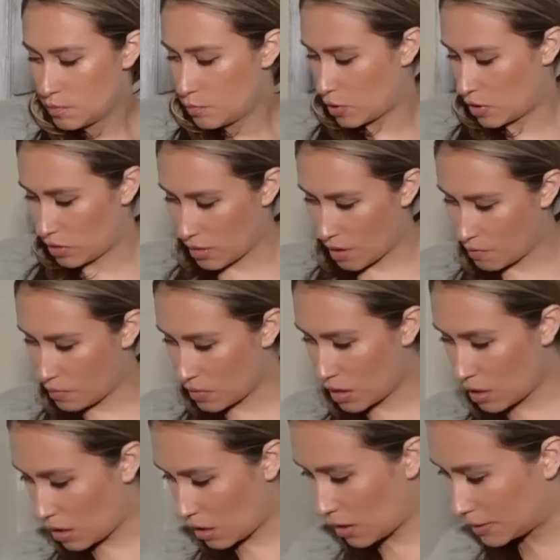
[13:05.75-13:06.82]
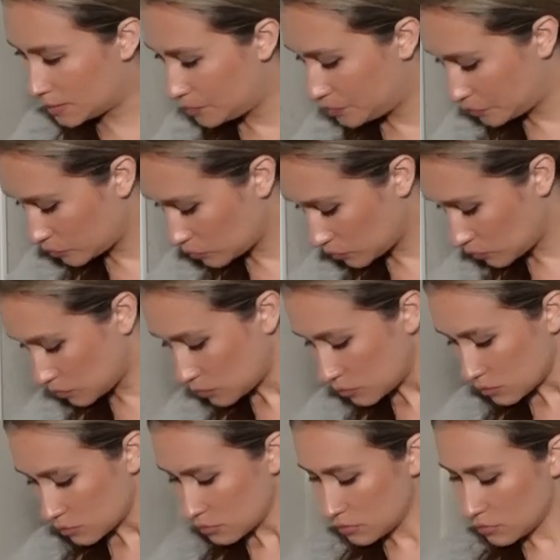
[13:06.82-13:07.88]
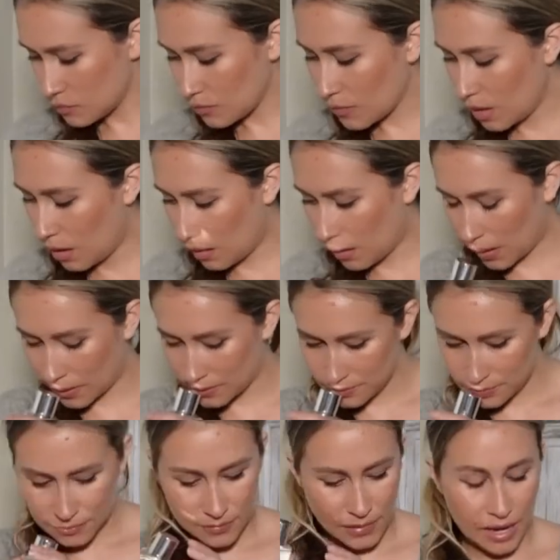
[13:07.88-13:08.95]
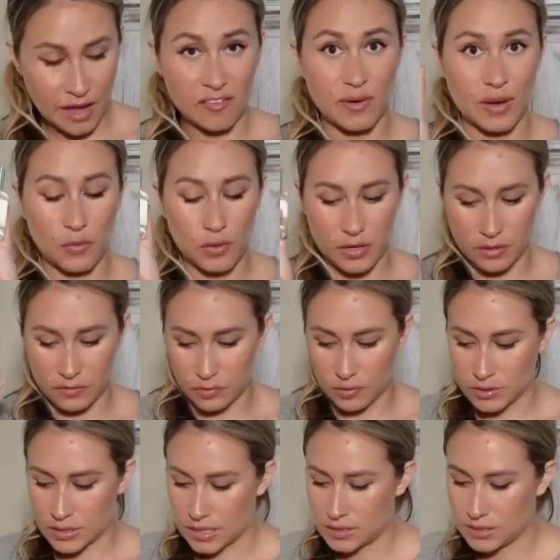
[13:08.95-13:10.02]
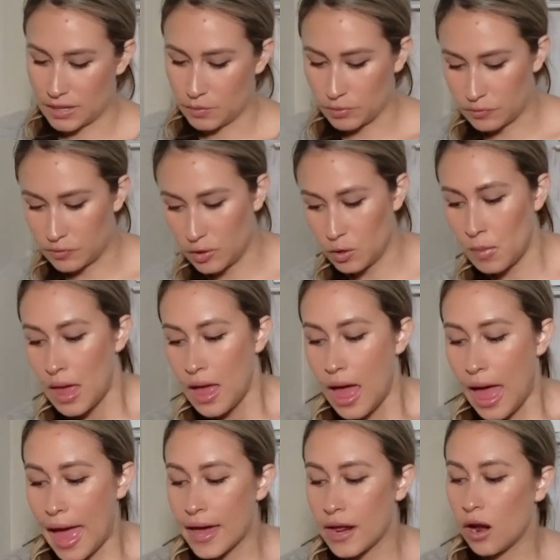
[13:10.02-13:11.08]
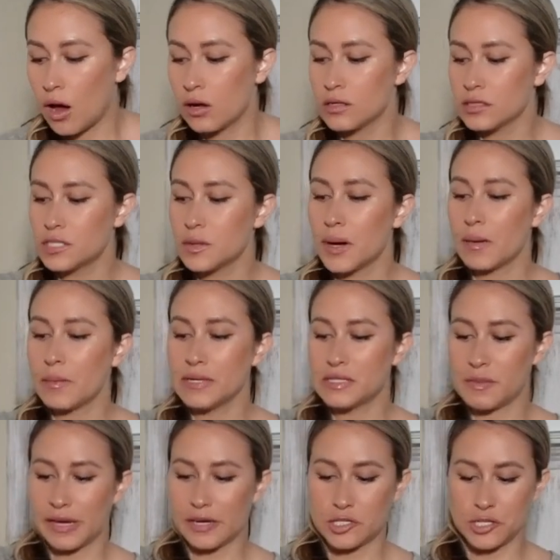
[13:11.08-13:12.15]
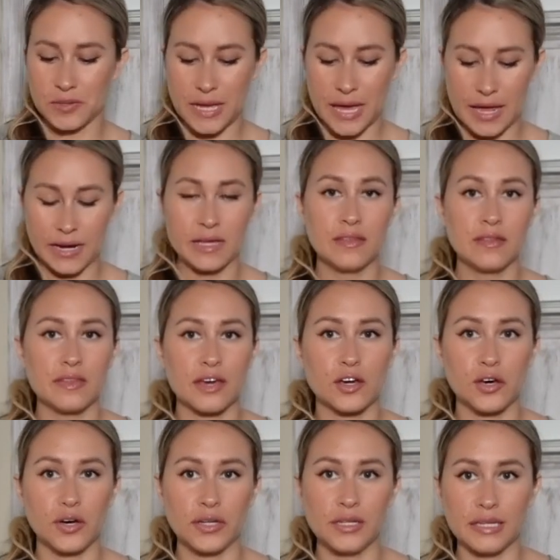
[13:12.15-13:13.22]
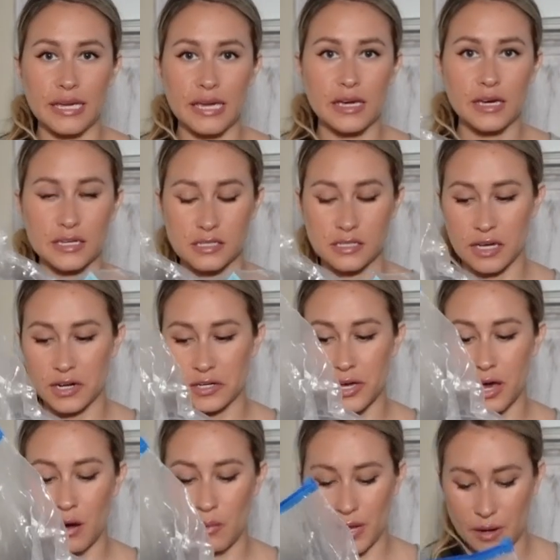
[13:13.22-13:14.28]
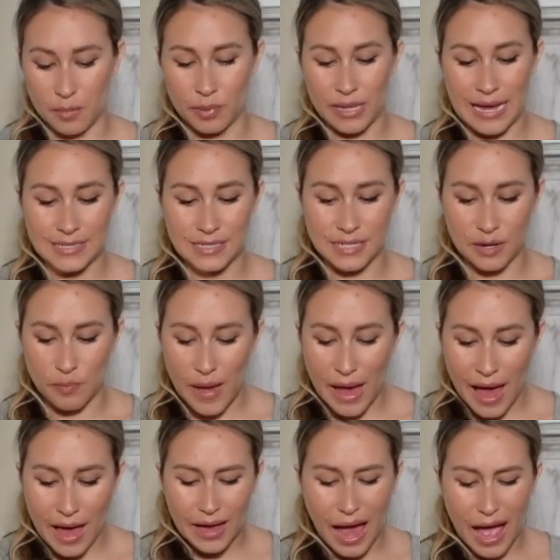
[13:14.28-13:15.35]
Put them there. I have my wonderful Dossier perfume. And also, I always make sure that anything that could leak is gonna go in a plastic bag.